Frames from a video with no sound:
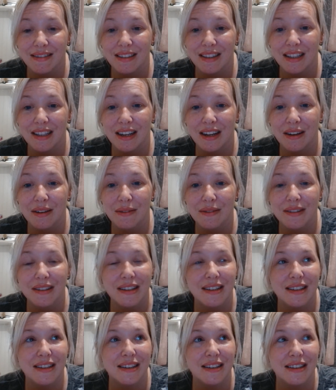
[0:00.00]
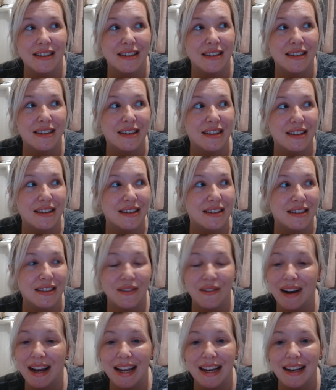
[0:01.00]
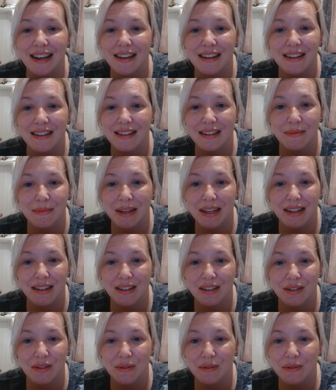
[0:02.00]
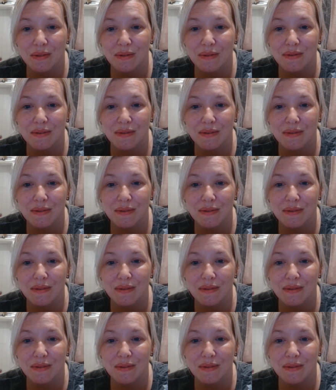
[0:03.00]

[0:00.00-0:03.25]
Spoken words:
You know, it's not alien to me at all.